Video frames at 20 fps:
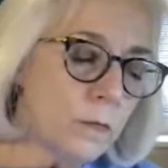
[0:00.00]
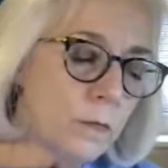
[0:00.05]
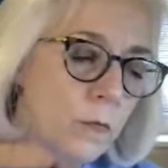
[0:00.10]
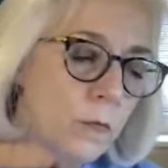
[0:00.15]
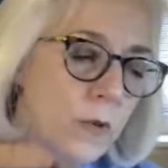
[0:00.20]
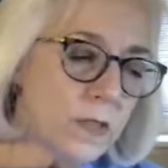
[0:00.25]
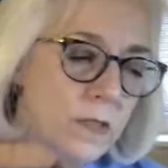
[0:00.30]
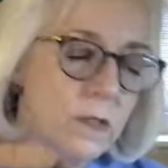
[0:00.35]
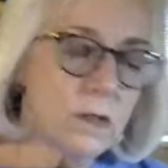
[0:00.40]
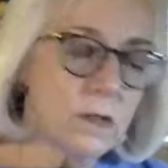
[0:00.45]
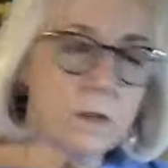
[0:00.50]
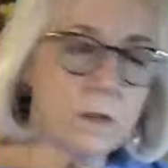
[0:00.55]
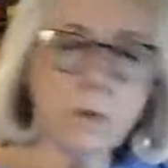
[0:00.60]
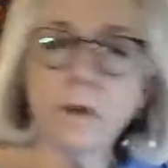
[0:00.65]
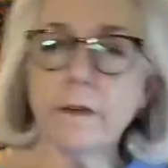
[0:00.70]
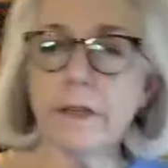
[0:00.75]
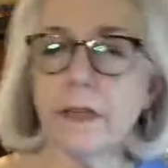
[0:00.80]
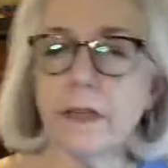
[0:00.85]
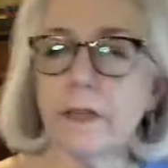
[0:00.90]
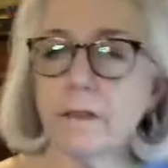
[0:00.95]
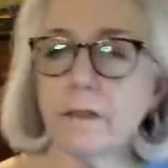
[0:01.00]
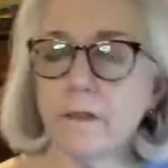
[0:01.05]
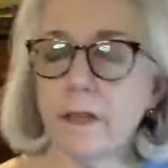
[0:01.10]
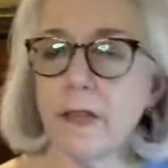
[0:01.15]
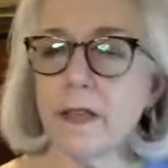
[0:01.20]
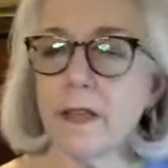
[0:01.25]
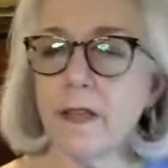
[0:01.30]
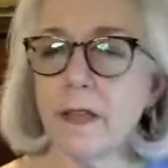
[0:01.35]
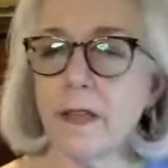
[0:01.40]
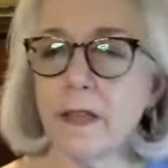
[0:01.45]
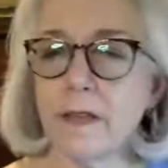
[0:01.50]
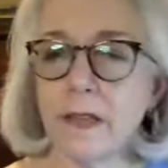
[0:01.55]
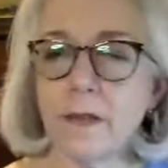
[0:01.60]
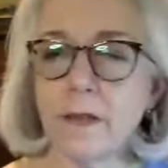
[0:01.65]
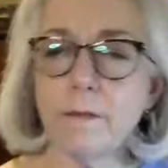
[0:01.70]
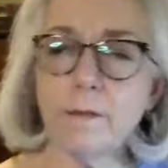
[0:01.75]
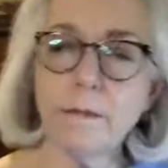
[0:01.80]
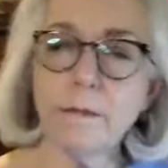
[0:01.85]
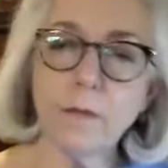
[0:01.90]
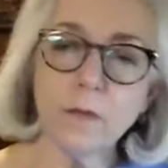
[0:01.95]
what's the story, and
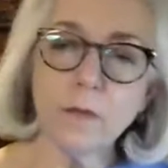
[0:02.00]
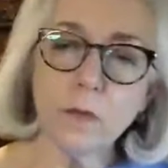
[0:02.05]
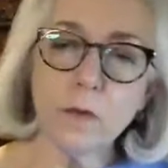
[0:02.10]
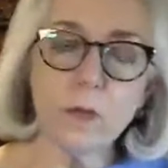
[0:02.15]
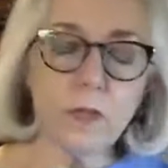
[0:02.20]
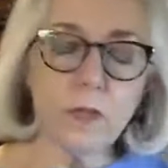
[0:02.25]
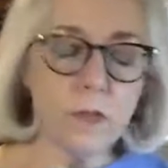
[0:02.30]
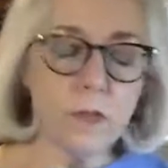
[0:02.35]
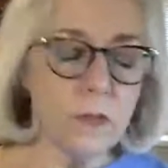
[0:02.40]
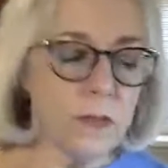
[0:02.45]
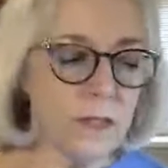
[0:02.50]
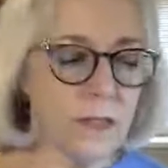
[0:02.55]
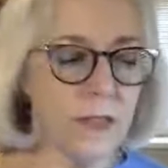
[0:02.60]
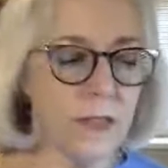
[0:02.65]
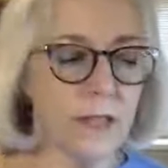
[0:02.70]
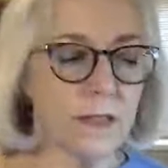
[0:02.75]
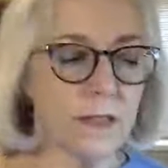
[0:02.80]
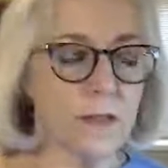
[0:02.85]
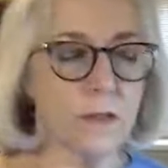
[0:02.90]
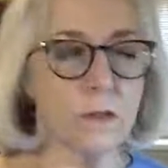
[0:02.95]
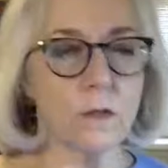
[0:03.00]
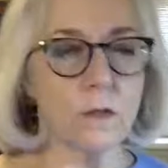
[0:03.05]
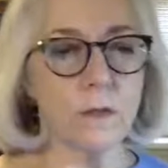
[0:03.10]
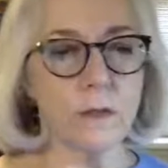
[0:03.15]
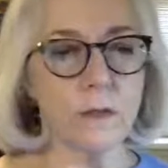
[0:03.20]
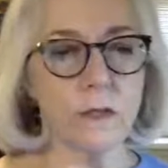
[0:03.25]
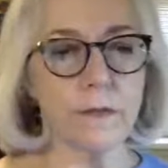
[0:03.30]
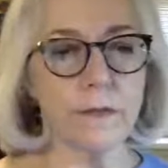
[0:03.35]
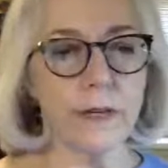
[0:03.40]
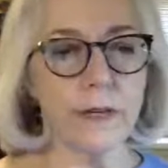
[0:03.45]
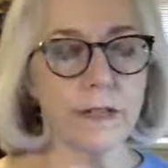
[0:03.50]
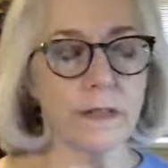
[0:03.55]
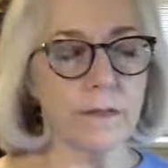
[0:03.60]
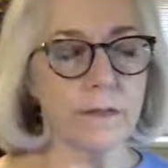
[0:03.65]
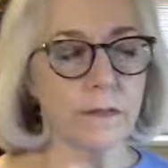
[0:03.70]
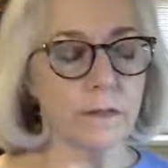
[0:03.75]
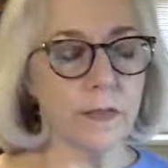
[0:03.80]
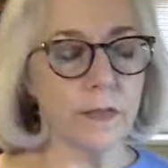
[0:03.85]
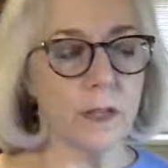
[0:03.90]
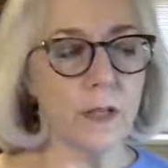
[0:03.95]
then of course you need to get the story directly
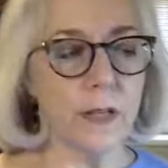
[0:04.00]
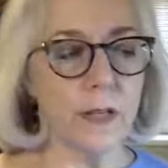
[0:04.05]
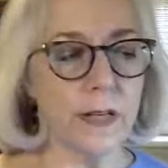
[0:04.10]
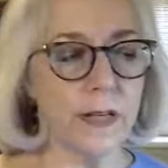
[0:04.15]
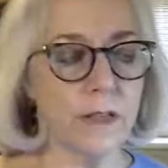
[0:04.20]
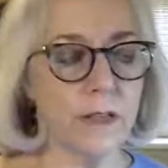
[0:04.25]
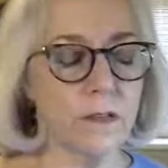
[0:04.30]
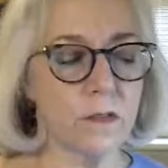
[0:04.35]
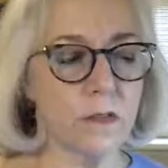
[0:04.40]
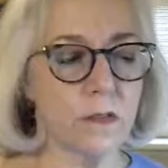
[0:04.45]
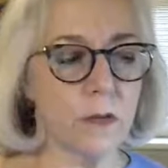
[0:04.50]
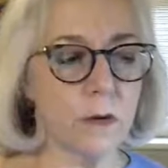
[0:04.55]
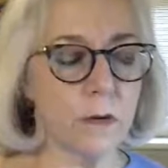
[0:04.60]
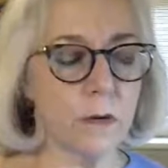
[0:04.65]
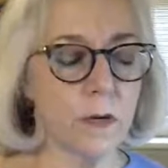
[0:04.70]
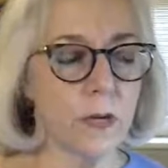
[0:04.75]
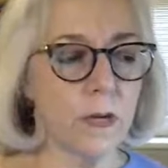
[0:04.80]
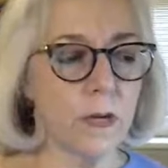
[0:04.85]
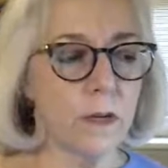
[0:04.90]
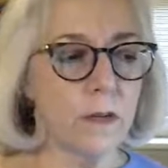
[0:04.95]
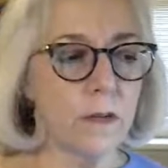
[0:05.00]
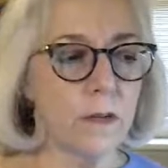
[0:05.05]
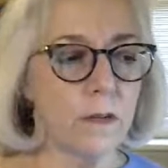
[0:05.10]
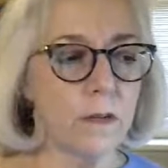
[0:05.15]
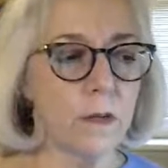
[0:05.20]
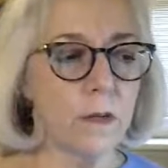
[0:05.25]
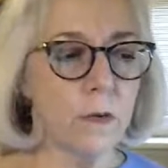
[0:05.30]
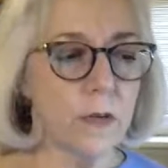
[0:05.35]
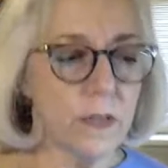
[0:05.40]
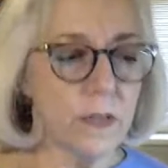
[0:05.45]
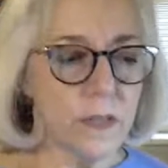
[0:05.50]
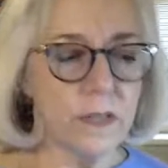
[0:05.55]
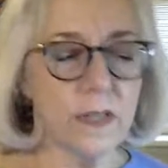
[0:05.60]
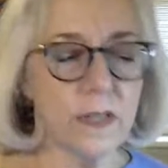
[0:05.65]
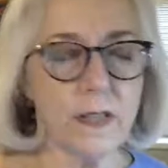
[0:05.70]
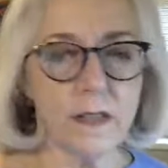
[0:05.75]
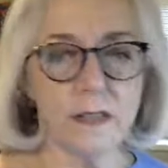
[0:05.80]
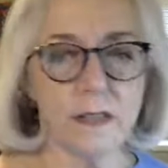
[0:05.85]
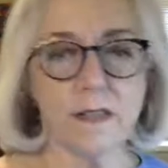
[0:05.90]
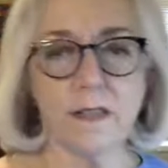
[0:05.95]
from the client, so you
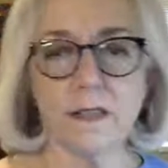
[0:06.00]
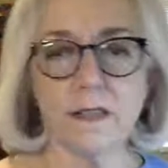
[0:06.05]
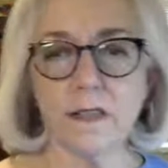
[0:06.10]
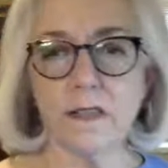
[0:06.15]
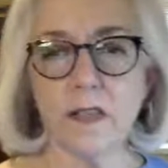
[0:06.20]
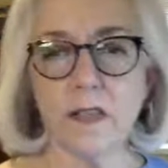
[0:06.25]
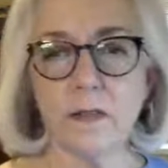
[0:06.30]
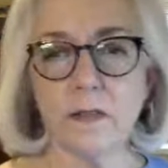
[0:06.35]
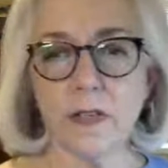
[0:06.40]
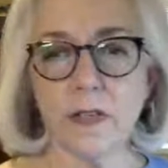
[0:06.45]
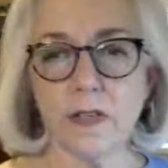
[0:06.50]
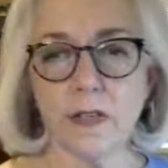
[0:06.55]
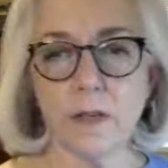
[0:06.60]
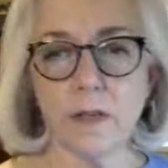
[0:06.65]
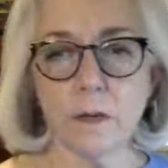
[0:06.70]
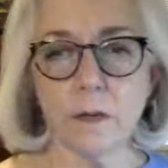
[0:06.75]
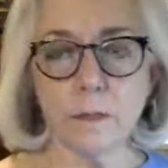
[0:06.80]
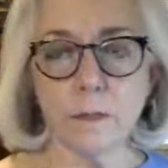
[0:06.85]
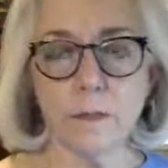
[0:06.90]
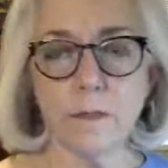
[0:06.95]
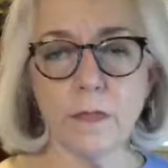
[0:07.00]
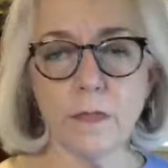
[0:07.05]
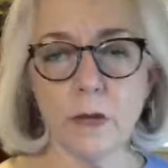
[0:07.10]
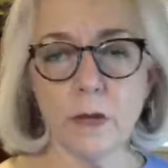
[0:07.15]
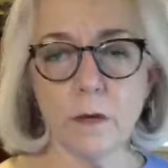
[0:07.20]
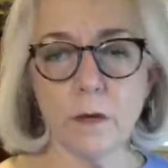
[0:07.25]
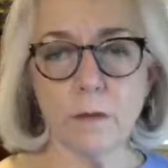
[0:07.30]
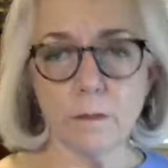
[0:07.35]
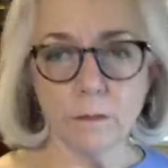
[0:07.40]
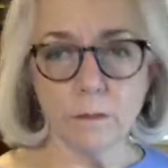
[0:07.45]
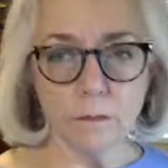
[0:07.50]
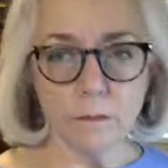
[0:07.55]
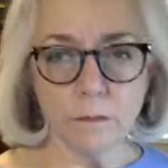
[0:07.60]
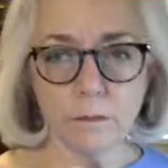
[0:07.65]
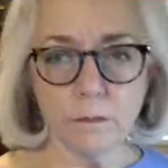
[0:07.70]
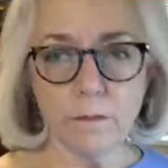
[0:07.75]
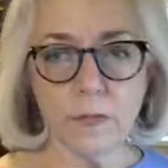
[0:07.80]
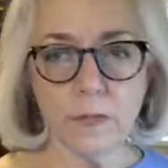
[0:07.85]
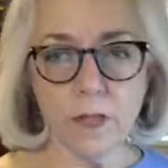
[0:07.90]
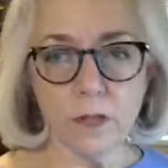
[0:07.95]
understand the sensitivities
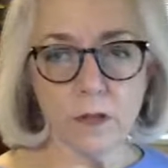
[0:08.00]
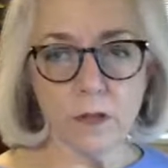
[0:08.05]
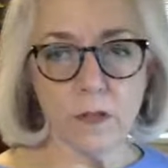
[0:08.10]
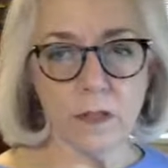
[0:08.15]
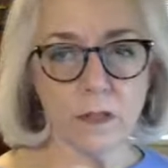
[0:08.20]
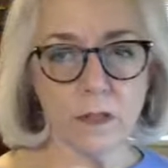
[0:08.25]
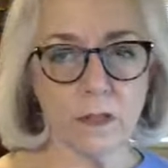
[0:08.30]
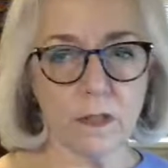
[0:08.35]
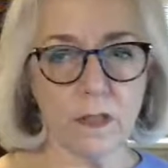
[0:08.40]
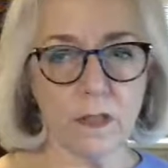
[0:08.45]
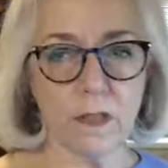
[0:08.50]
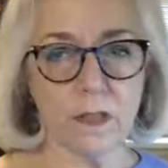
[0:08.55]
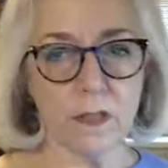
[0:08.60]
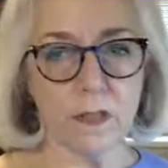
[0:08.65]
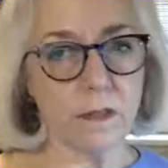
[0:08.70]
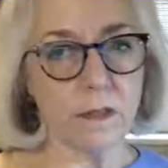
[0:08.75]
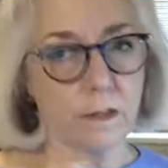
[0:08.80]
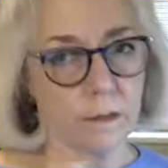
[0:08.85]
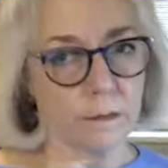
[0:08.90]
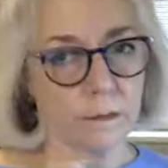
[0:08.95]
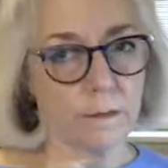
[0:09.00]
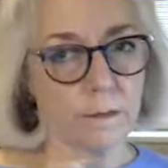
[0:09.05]
that you need to consider.